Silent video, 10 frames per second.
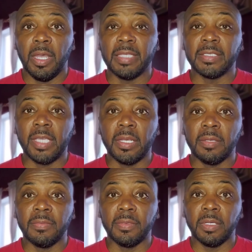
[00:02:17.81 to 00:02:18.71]
Instead
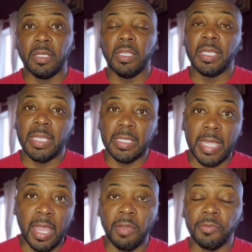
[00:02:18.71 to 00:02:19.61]
of looking
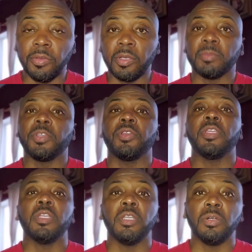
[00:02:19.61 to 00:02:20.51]
down on them, turning
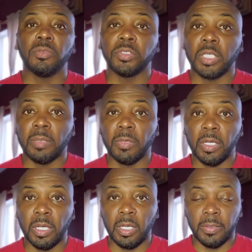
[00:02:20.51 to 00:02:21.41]
your nose
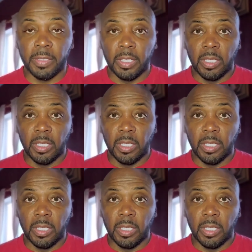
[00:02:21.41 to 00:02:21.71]
up,